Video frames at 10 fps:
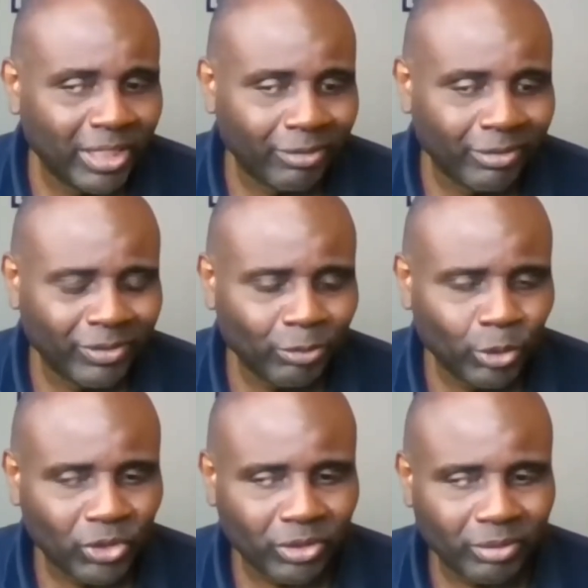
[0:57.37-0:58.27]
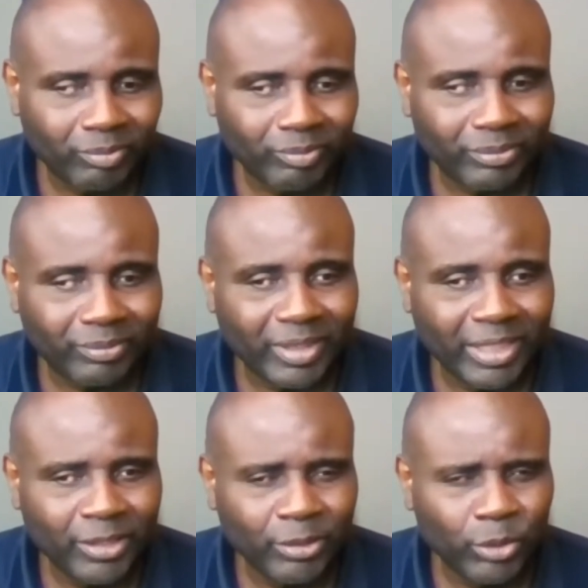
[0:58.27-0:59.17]
however.
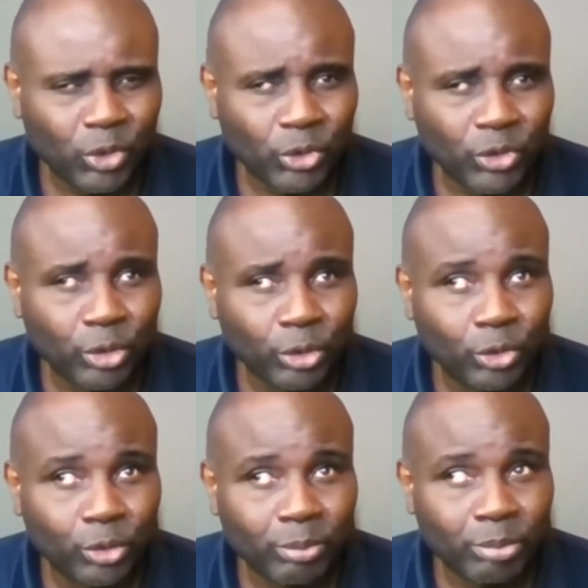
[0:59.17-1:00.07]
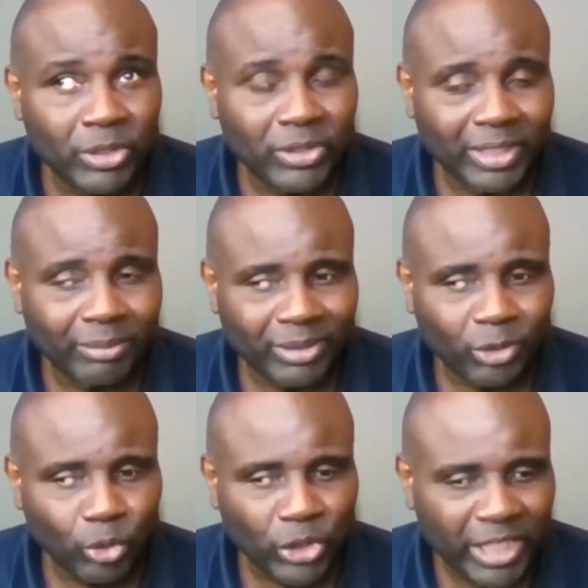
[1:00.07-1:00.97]
And it was just good to meet them and
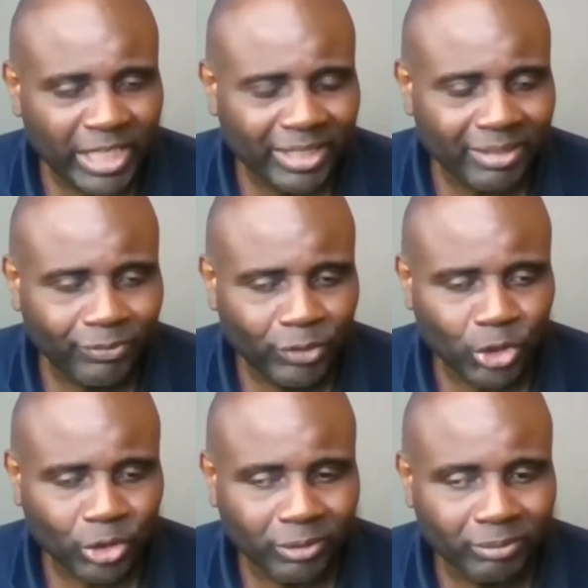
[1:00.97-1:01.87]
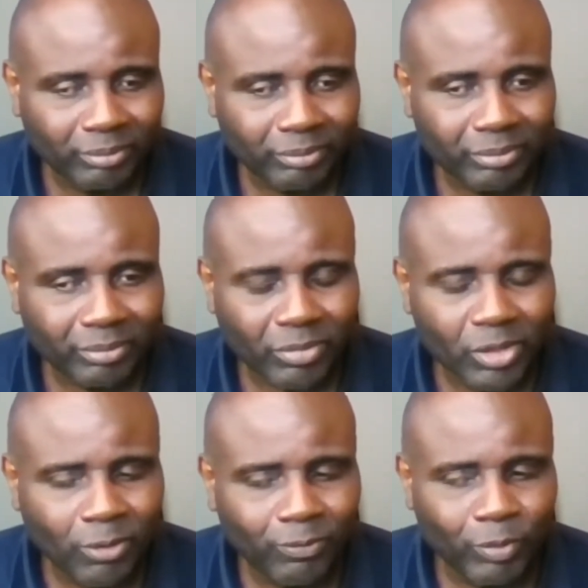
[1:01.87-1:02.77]
to hear their vision
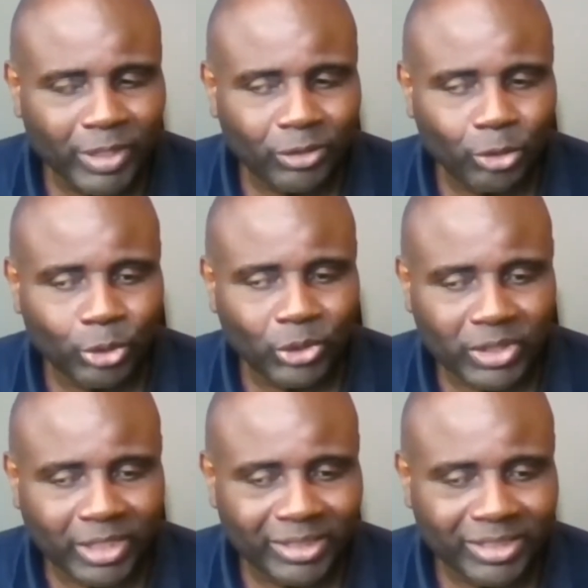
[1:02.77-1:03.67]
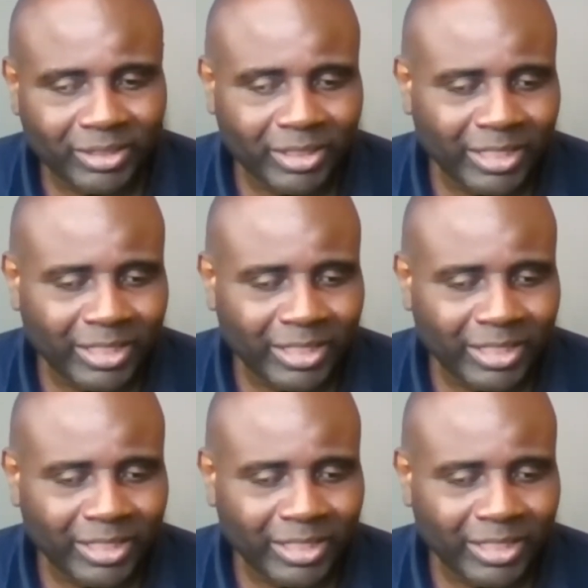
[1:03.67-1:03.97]
of when Torch started.